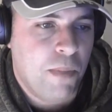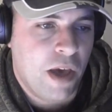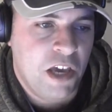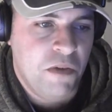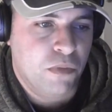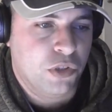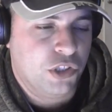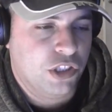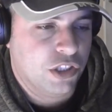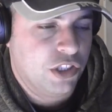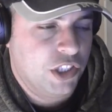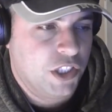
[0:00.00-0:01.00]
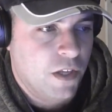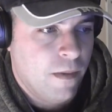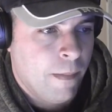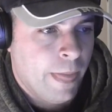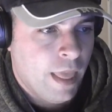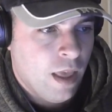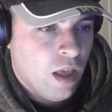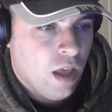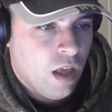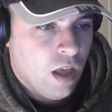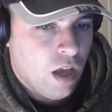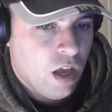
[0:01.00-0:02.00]
Bane was just
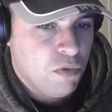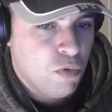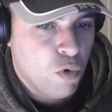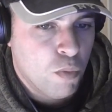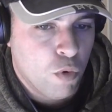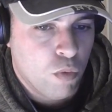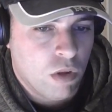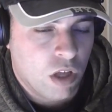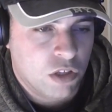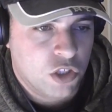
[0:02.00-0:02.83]
a normal,